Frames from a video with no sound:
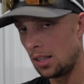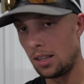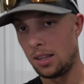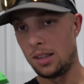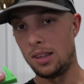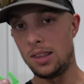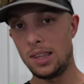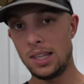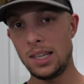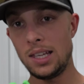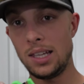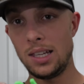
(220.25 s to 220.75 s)

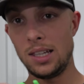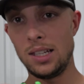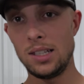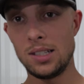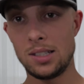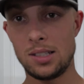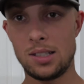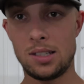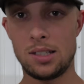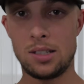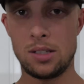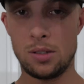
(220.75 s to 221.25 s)

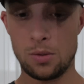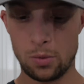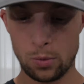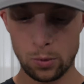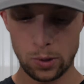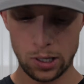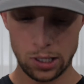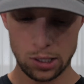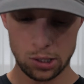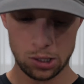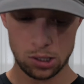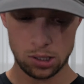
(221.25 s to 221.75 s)
these,
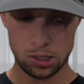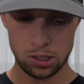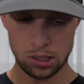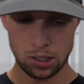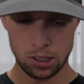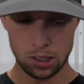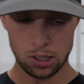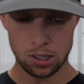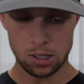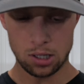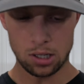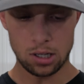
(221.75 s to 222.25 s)
which
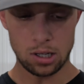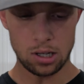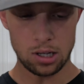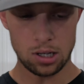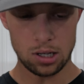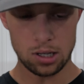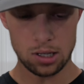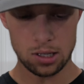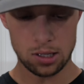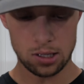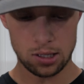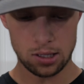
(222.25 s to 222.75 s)

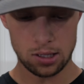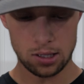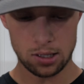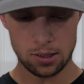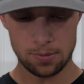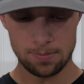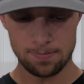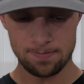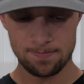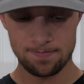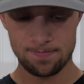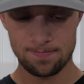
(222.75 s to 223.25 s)

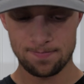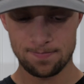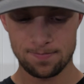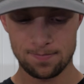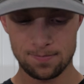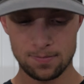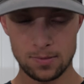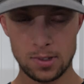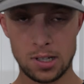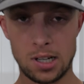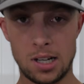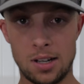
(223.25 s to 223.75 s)
are
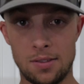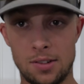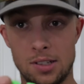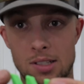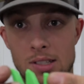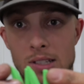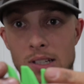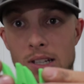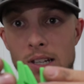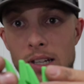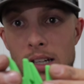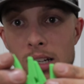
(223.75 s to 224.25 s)

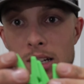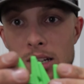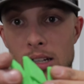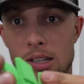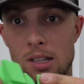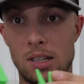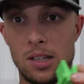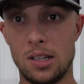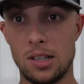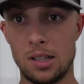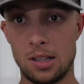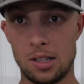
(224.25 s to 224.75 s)
obviously,
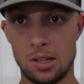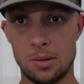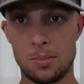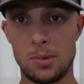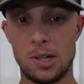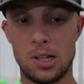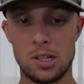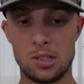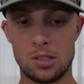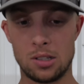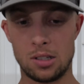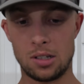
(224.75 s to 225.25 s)
they're
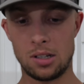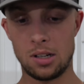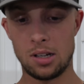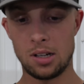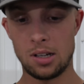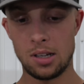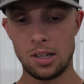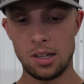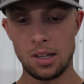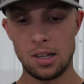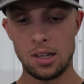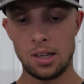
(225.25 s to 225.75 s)
modular,
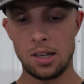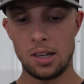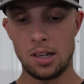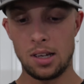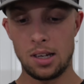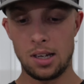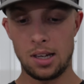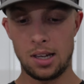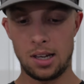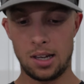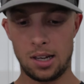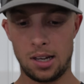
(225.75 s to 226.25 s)

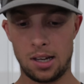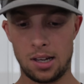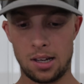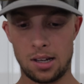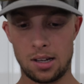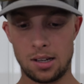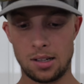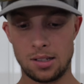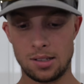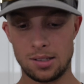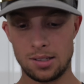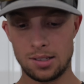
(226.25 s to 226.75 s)

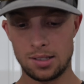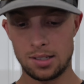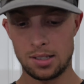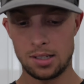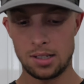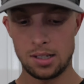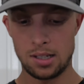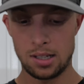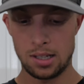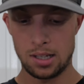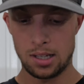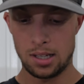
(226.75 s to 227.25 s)
and
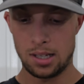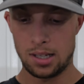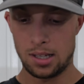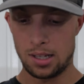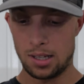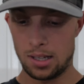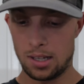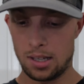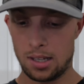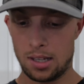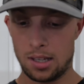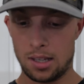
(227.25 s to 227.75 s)

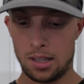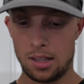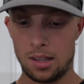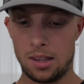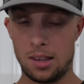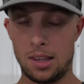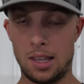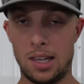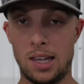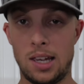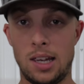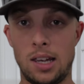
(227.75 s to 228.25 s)

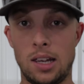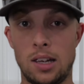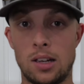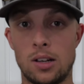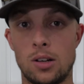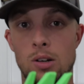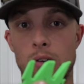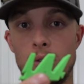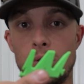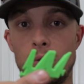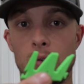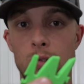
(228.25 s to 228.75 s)
they
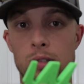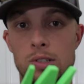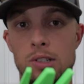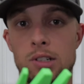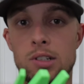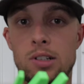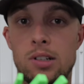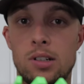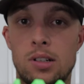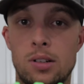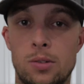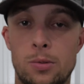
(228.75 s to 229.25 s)
hold
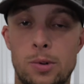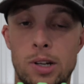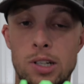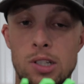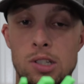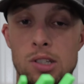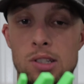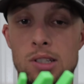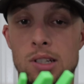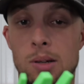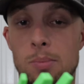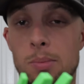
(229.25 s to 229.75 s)
your
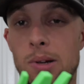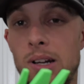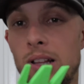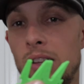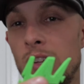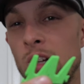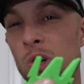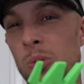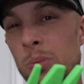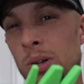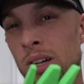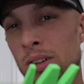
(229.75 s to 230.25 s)
wrenches up at a
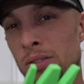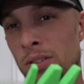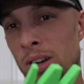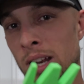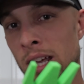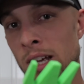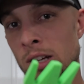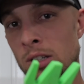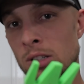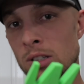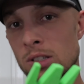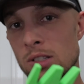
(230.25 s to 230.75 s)
little bit of an
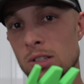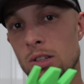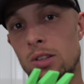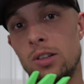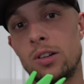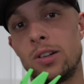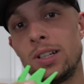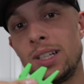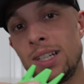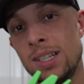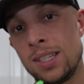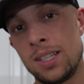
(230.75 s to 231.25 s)
angle, so
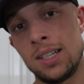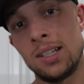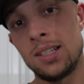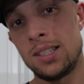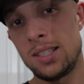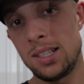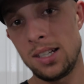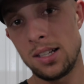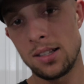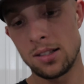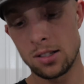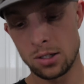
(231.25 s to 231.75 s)
they're easy to
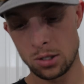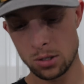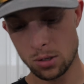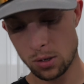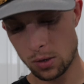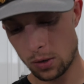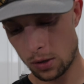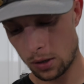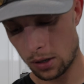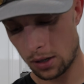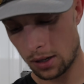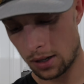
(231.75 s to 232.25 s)
see in the
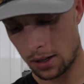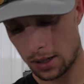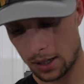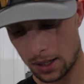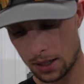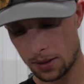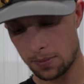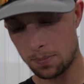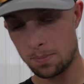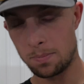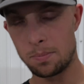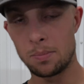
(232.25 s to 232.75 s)
drawer,
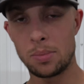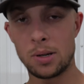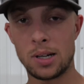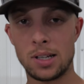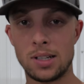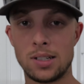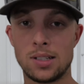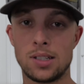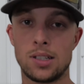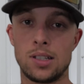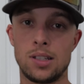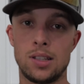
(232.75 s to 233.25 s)

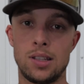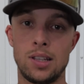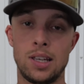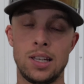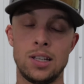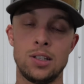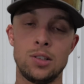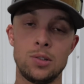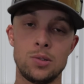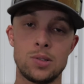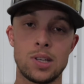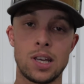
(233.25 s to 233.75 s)
but
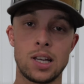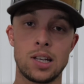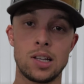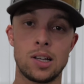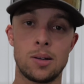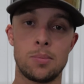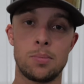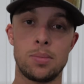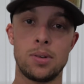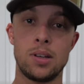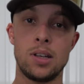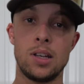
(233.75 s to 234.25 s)
they do take
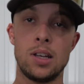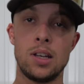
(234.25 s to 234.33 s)
up